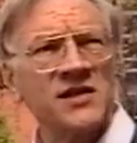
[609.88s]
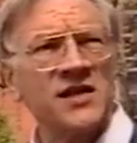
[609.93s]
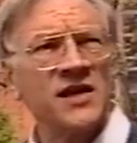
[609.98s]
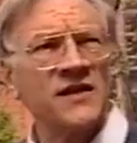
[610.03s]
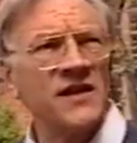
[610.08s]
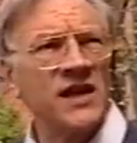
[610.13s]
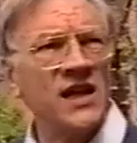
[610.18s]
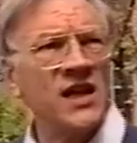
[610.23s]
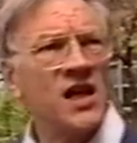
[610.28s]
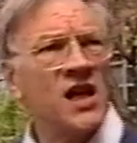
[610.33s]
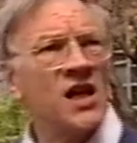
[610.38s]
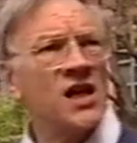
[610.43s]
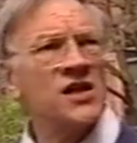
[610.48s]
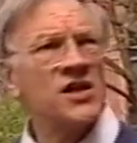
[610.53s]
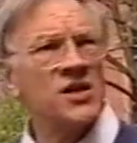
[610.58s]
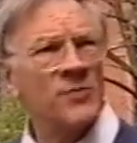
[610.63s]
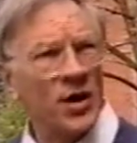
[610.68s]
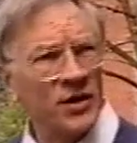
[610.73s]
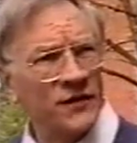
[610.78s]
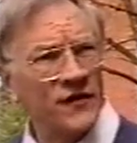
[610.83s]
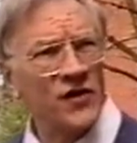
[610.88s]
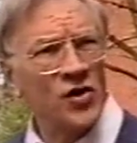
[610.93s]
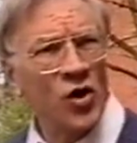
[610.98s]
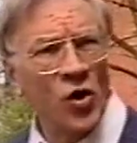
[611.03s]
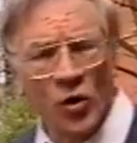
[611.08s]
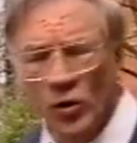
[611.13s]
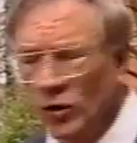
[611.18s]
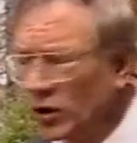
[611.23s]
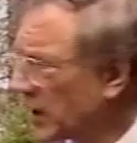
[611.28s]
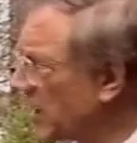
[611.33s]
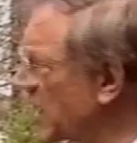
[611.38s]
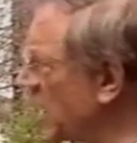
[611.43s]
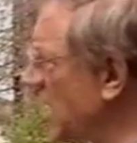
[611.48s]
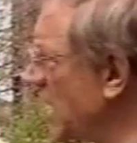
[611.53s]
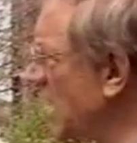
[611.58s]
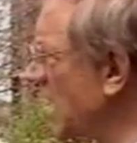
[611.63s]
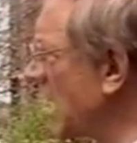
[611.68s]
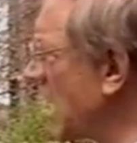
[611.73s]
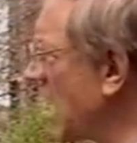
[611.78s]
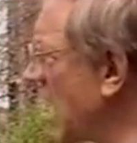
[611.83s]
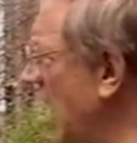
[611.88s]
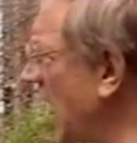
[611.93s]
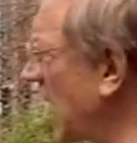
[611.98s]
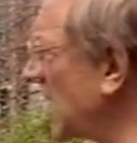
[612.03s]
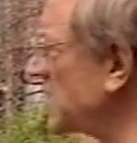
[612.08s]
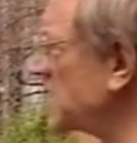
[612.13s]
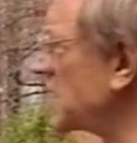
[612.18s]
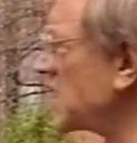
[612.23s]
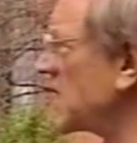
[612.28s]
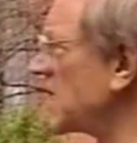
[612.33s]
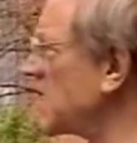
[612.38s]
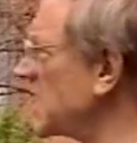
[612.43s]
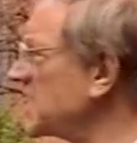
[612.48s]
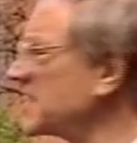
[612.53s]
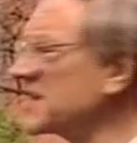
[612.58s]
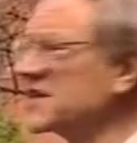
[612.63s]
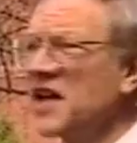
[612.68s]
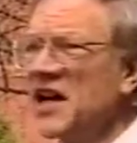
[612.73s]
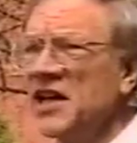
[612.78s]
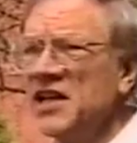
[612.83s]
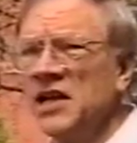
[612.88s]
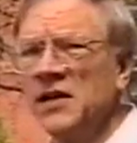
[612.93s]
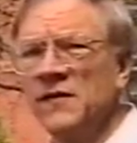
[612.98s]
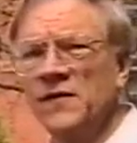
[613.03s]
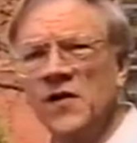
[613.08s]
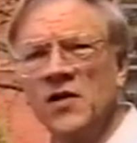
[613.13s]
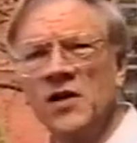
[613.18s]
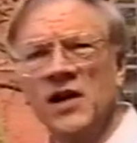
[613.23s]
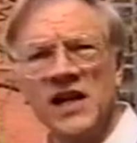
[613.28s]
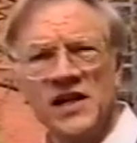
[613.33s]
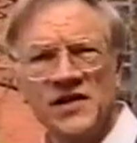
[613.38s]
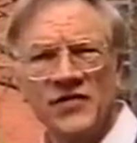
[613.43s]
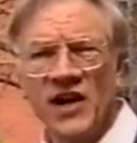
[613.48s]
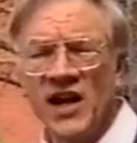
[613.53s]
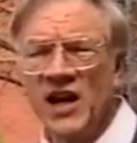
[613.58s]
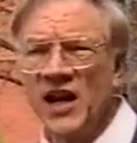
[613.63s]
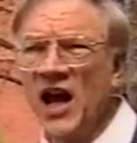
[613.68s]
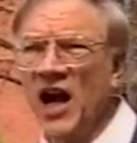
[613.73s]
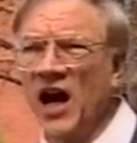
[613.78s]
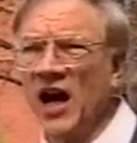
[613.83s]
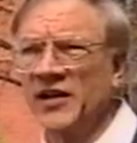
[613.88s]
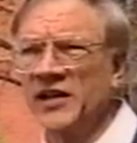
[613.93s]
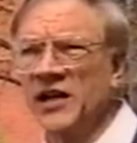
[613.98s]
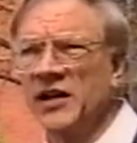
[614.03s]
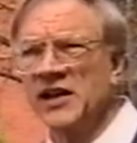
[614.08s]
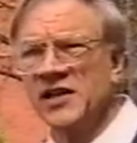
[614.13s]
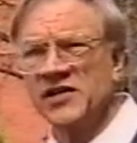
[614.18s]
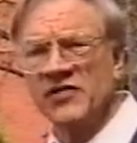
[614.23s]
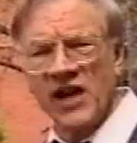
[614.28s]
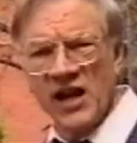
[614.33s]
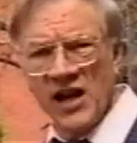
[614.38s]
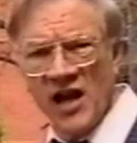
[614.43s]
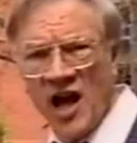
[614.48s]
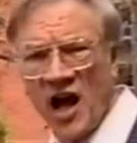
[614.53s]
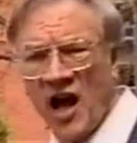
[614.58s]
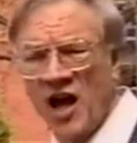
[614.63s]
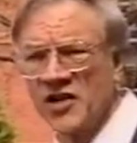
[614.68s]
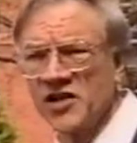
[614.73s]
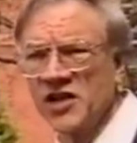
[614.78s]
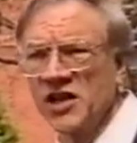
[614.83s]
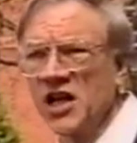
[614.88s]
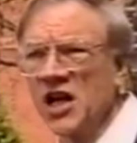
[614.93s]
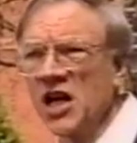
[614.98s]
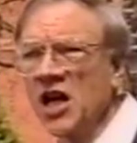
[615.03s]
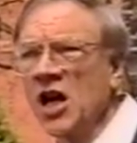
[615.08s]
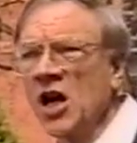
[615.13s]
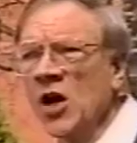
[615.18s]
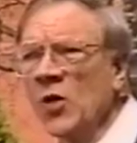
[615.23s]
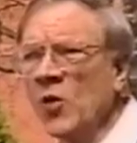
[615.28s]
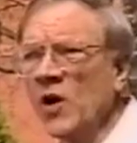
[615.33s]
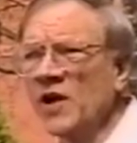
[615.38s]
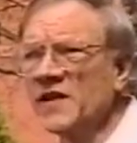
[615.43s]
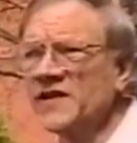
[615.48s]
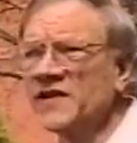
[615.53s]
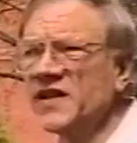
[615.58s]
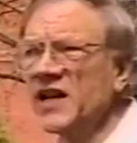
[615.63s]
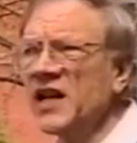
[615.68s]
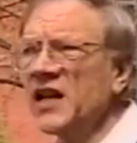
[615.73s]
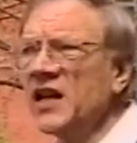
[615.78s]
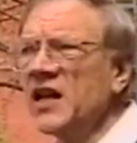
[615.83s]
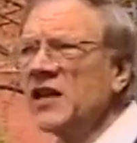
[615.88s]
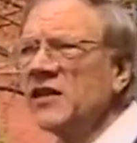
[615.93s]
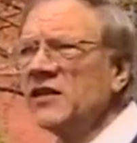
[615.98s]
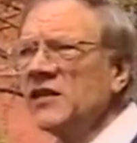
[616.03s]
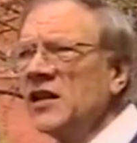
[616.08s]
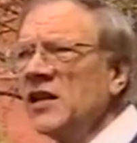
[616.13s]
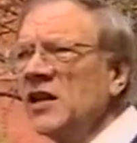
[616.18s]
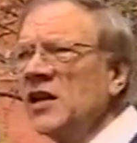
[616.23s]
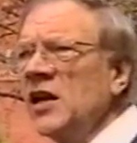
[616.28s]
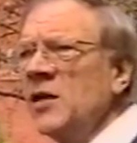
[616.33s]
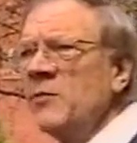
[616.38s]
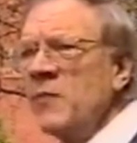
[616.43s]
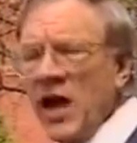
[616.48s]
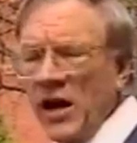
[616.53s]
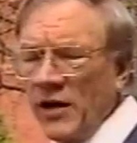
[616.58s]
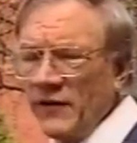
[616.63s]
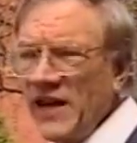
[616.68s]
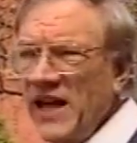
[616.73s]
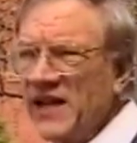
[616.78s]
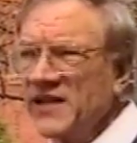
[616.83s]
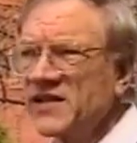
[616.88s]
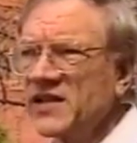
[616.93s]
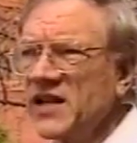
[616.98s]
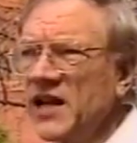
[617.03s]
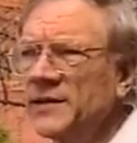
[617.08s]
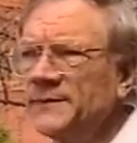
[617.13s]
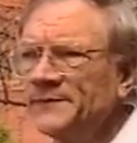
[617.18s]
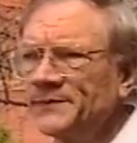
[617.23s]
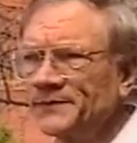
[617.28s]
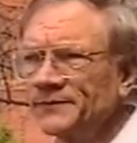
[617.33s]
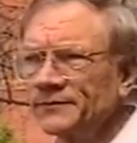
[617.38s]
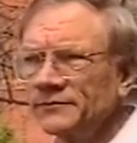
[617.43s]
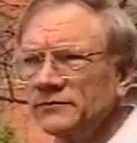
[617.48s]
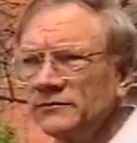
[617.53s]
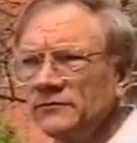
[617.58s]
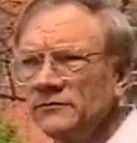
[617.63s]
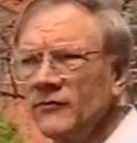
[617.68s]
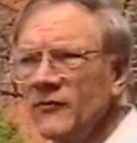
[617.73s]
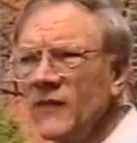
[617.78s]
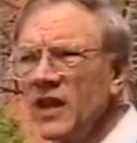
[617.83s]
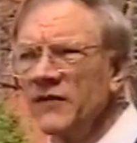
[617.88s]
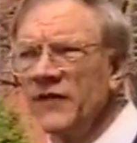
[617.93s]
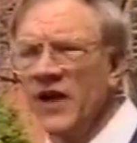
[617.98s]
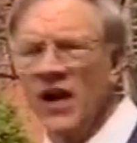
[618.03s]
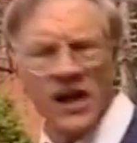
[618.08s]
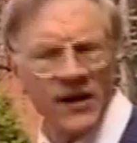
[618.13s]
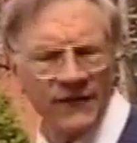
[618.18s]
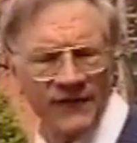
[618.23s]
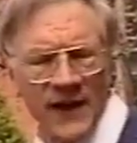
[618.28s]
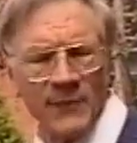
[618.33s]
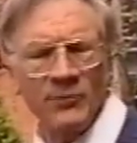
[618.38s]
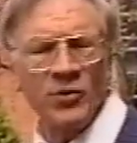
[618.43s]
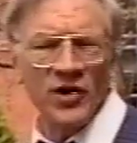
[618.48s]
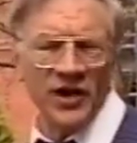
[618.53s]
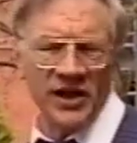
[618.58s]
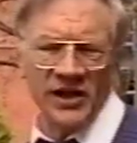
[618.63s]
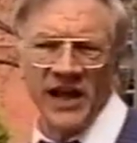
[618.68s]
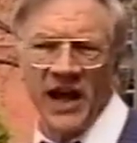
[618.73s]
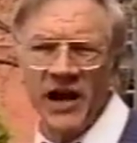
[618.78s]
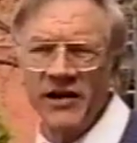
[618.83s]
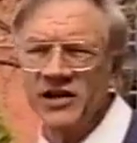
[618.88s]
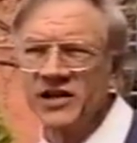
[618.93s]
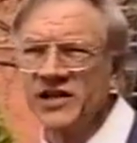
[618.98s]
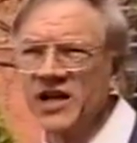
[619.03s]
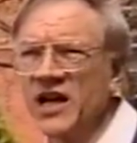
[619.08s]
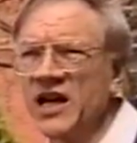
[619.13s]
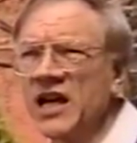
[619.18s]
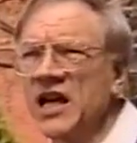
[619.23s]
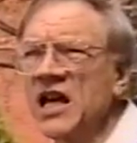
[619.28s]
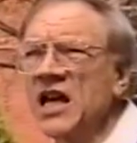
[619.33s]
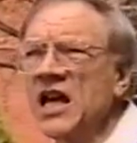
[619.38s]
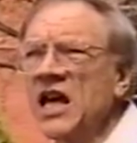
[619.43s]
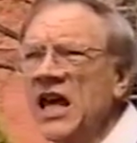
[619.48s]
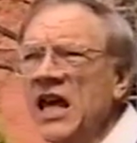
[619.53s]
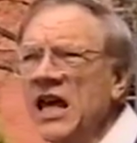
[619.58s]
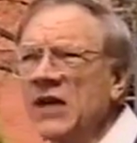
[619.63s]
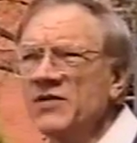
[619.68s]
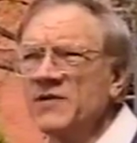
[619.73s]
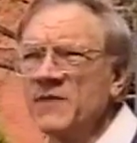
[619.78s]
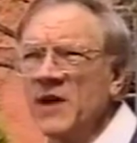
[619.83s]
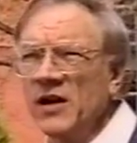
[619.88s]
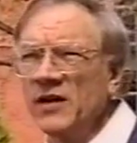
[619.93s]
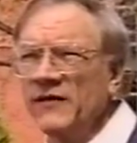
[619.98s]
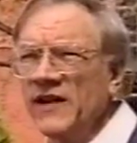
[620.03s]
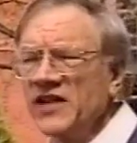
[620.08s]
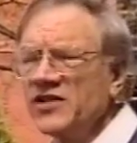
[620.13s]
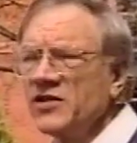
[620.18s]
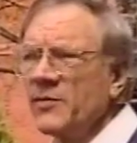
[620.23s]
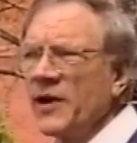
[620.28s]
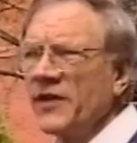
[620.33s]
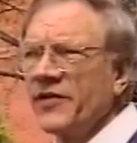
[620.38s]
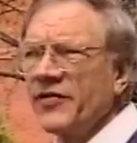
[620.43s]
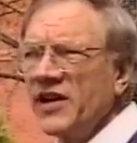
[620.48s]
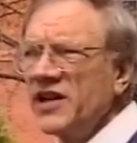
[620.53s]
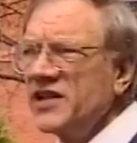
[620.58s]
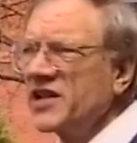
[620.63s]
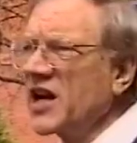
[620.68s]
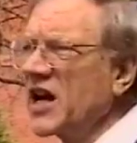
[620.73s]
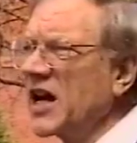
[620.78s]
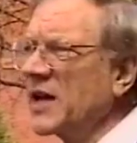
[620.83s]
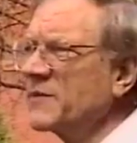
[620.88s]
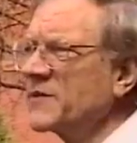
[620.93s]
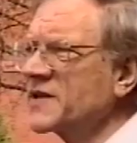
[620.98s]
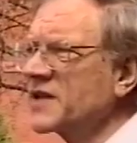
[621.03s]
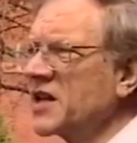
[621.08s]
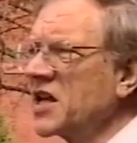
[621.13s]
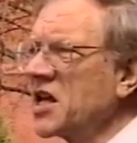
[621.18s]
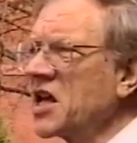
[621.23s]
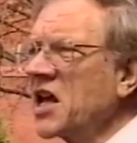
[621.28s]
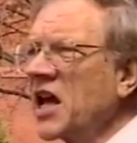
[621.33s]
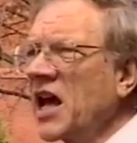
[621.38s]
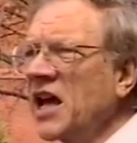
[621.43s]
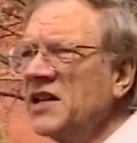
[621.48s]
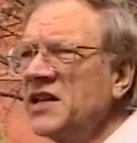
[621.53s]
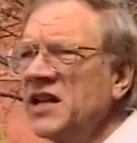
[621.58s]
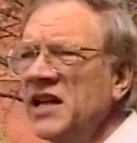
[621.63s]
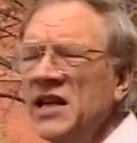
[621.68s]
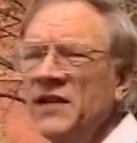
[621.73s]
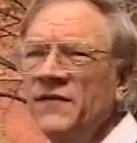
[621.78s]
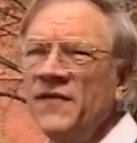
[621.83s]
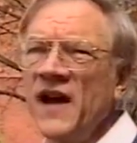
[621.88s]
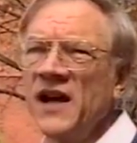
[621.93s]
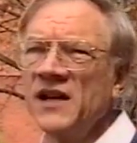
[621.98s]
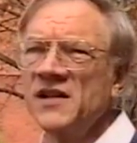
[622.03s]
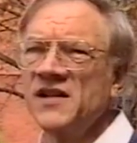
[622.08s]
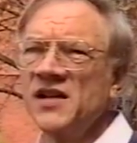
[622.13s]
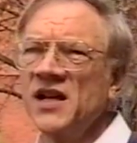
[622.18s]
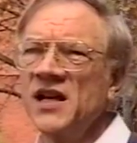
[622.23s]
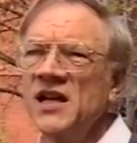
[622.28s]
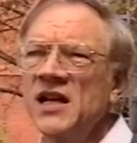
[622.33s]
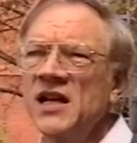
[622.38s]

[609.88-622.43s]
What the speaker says: did the De Montfort Hall, and he designed it for Israel Hart. Now, Israel Hart was Mayor of Leicester, very flamboyant character. He was Mayor of Leicester about 3 times, and he in fact